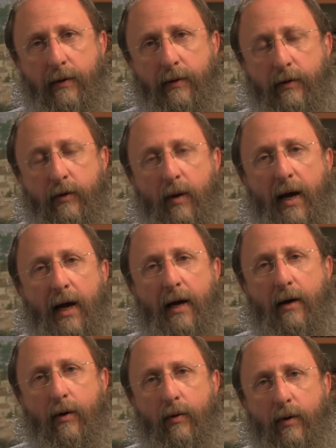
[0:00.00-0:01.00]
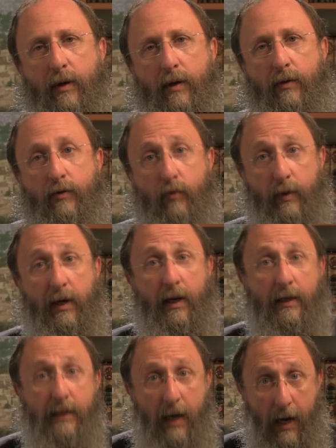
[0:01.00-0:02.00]
So how do we
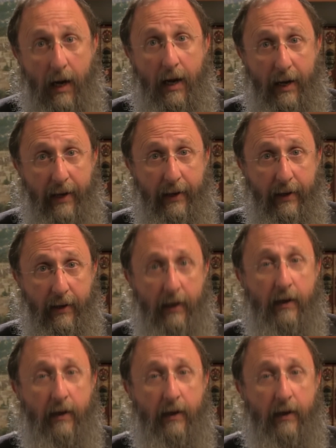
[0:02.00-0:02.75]
untie